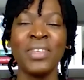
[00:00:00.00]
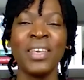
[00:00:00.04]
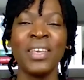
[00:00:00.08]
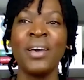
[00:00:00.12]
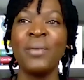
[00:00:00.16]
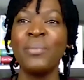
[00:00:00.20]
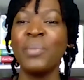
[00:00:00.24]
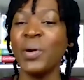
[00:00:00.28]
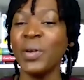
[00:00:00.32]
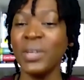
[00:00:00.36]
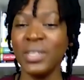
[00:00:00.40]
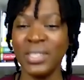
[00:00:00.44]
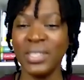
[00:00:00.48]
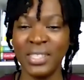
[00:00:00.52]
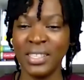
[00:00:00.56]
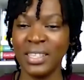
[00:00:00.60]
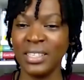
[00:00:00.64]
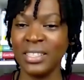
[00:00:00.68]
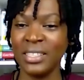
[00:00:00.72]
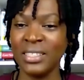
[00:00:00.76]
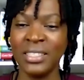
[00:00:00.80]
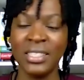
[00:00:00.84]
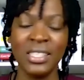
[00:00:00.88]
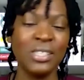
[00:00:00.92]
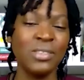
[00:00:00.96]

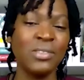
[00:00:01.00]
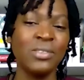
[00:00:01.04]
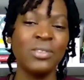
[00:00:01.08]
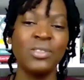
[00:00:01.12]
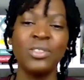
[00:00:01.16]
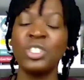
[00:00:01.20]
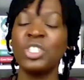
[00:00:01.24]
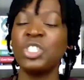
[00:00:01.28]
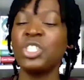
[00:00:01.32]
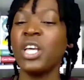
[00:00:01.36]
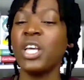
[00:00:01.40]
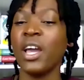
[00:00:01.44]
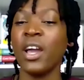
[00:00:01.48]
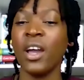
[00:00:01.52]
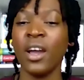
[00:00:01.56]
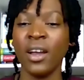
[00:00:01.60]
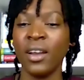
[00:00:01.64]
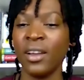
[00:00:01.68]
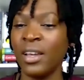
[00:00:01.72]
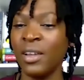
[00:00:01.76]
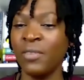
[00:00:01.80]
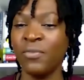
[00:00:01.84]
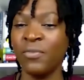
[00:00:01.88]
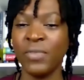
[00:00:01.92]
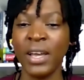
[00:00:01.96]
person to share
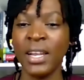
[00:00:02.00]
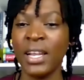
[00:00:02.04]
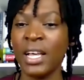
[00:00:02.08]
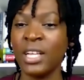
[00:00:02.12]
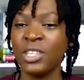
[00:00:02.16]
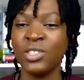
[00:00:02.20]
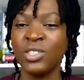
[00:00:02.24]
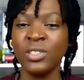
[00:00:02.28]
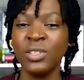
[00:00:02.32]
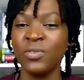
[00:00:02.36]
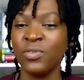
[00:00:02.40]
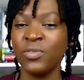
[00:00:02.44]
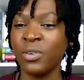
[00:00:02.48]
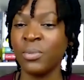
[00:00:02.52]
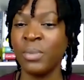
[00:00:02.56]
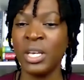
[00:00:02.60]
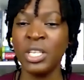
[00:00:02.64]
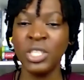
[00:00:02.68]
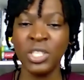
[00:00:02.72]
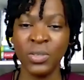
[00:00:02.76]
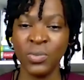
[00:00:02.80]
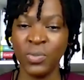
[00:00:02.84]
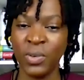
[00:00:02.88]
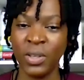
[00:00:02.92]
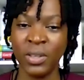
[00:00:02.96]
in financial
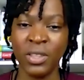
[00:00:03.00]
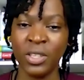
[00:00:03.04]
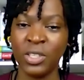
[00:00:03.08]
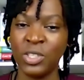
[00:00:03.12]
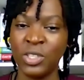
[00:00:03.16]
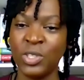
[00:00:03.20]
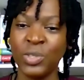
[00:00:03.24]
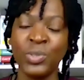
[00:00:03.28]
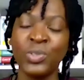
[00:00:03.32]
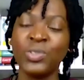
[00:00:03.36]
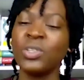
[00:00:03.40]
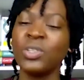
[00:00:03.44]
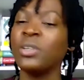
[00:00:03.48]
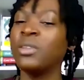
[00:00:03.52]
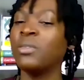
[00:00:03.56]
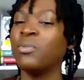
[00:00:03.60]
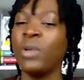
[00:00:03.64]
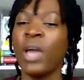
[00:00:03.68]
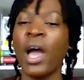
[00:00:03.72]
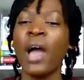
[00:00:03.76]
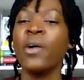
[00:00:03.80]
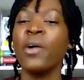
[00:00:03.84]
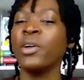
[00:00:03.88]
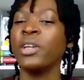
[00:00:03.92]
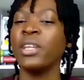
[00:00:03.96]
information with the children.
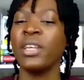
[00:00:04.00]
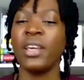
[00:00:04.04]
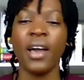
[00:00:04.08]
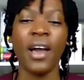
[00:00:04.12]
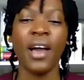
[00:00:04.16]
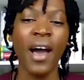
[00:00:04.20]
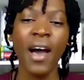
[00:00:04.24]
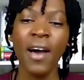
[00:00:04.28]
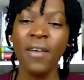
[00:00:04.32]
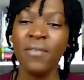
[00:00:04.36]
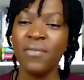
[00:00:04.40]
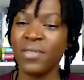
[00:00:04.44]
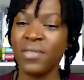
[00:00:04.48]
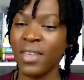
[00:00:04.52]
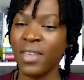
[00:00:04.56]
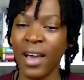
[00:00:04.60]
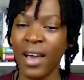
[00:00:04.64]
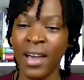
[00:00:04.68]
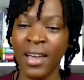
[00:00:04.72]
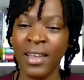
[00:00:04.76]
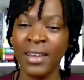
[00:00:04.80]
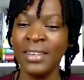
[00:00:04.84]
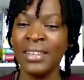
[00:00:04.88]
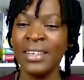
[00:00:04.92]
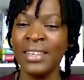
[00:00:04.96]
I already have
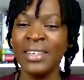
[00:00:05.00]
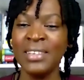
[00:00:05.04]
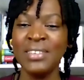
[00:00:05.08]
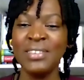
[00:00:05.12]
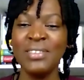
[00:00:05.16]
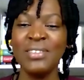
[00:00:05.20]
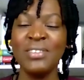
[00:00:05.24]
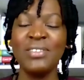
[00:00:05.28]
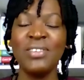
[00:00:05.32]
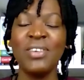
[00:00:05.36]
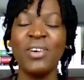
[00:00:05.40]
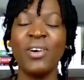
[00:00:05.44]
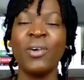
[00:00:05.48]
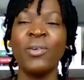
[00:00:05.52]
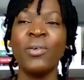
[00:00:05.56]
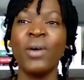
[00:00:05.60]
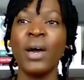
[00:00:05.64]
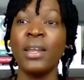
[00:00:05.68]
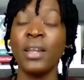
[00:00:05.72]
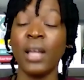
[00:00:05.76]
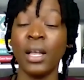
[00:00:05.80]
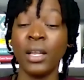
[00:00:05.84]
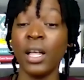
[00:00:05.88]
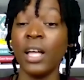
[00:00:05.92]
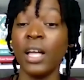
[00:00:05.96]
that,
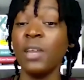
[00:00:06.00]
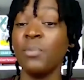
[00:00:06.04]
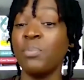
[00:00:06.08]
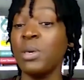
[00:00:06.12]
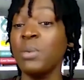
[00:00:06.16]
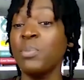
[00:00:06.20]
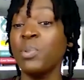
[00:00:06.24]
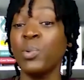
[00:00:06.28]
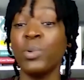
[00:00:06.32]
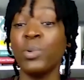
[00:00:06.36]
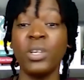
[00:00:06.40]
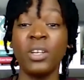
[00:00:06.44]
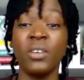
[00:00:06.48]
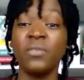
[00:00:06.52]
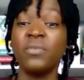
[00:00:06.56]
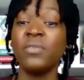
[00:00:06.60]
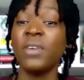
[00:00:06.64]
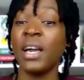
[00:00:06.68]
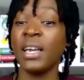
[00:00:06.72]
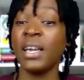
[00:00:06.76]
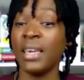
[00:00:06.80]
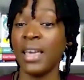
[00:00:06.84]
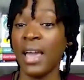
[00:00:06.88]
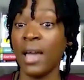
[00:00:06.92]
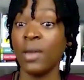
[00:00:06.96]
and a lot of people would have,
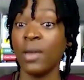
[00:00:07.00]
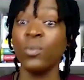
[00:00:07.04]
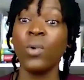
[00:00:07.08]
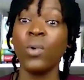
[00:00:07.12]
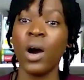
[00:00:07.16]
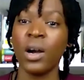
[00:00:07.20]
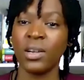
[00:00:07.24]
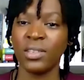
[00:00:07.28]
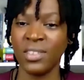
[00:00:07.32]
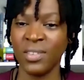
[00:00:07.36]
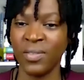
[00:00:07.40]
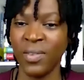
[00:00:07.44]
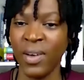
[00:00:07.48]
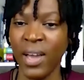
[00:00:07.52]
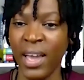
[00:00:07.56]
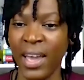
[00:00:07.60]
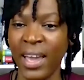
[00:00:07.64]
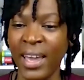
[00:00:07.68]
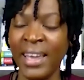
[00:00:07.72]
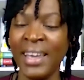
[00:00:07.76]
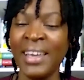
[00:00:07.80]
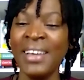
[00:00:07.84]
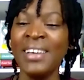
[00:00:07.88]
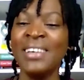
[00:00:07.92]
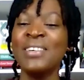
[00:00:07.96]
again, walked
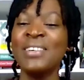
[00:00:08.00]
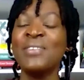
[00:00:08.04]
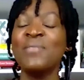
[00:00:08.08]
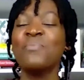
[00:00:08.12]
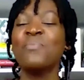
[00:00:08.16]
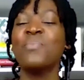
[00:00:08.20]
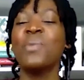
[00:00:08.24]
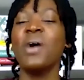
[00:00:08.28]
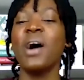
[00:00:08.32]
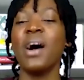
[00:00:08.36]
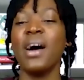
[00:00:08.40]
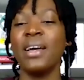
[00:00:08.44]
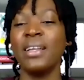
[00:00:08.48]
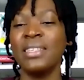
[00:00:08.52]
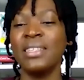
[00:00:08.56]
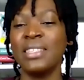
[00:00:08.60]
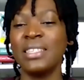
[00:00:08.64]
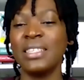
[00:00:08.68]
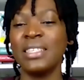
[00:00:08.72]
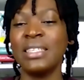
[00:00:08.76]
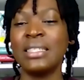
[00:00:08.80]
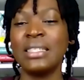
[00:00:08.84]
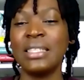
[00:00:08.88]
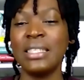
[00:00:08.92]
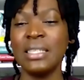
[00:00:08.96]
away. But
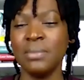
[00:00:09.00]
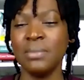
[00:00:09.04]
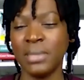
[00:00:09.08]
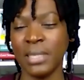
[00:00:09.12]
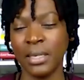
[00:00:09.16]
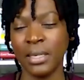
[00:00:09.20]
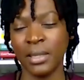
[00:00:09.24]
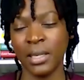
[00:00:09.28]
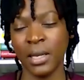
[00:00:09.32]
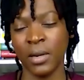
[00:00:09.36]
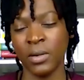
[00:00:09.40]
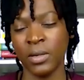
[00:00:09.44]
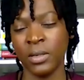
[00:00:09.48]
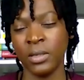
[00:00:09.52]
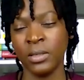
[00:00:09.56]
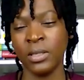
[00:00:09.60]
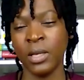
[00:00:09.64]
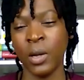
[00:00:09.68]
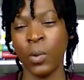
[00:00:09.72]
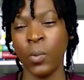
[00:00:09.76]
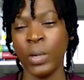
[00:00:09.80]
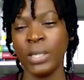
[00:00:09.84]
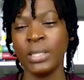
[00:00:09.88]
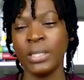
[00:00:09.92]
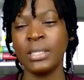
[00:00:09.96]
it seems like there
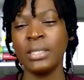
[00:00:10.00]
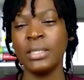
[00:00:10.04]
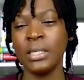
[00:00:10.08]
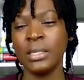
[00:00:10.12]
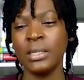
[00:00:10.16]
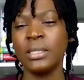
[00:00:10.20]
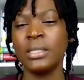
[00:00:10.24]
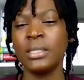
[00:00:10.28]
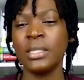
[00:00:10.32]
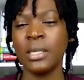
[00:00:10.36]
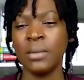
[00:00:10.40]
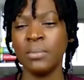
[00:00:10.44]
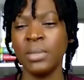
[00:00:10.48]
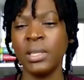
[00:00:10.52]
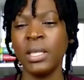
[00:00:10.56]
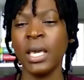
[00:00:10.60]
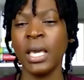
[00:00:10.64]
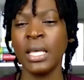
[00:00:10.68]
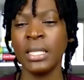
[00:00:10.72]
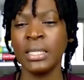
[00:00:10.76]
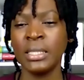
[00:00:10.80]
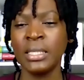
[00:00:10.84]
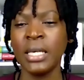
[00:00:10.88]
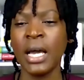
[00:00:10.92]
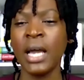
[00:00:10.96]
was still something
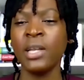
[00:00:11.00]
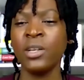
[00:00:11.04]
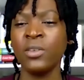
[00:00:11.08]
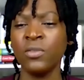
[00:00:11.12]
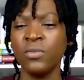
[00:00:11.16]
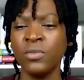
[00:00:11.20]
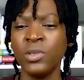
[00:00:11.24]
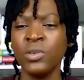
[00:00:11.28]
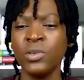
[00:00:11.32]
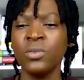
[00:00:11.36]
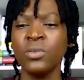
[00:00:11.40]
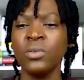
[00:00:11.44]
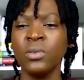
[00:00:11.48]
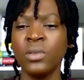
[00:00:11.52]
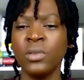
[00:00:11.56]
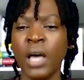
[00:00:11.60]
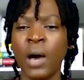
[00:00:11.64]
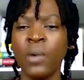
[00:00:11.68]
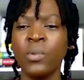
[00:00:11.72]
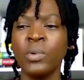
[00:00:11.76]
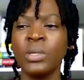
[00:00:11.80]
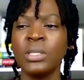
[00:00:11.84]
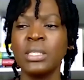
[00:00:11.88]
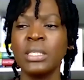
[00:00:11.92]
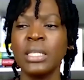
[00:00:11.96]
inside of you that
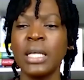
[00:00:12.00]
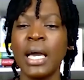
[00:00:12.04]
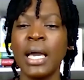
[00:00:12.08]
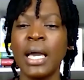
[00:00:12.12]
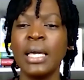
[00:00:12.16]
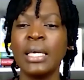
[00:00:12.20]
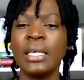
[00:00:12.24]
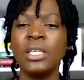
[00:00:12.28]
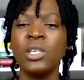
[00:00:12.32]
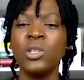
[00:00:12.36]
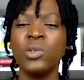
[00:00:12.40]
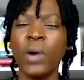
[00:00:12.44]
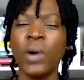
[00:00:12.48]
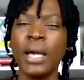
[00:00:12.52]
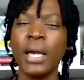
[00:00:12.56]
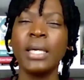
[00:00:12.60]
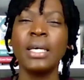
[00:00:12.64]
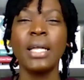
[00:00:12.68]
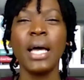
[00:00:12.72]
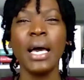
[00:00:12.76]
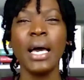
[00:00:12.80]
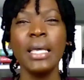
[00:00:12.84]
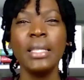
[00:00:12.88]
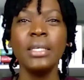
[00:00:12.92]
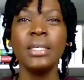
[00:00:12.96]
was like, I could
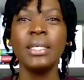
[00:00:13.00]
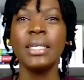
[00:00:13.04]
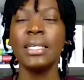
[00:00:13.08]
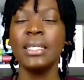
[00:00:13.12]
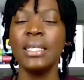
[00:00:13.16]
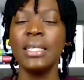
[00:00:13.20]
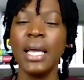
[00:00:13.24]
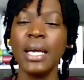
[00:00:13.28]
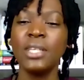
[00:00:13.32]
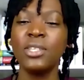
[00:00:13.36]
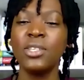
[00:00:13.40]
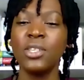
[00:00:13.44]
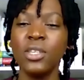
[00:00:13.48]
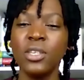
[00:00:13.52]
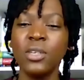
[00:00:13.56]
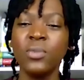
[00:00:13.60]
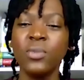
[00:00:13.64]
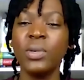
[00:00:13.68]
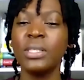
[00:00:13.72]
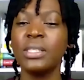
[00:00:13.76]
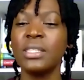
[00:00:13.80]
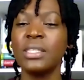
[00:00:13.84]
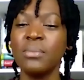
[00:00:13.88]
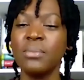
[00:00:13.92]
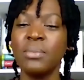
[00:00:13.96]
either connect her
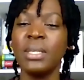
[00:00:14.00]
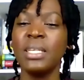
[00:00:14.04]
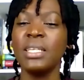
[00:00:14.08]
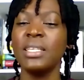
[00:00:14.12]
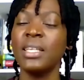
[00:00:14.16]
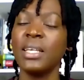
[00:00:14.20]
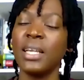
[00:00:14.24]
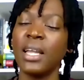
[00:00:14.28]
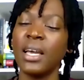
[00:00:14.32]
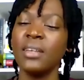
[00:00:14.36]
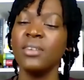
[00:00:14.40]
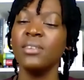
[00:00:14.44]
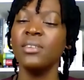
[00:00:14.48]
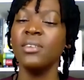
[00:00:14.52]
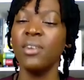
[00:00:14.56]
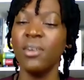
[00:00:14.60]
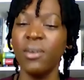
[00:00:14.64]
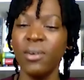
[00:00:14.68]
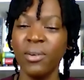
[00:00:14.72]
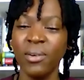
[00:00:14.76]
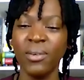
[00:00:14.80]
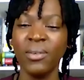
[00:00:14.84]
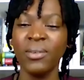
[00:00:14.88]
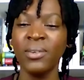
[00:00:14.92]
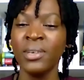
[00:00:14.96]
with somebody that I
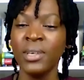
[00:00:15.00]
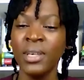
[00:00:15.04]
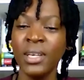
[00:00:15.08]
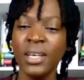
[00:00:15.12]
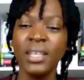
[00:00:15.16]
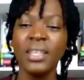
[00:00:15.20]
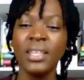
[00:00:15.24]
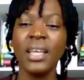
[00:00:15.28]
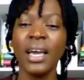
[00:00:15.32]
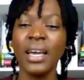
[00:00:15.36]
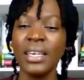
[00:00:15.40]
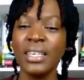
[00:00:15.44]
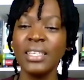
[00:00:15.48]
know that could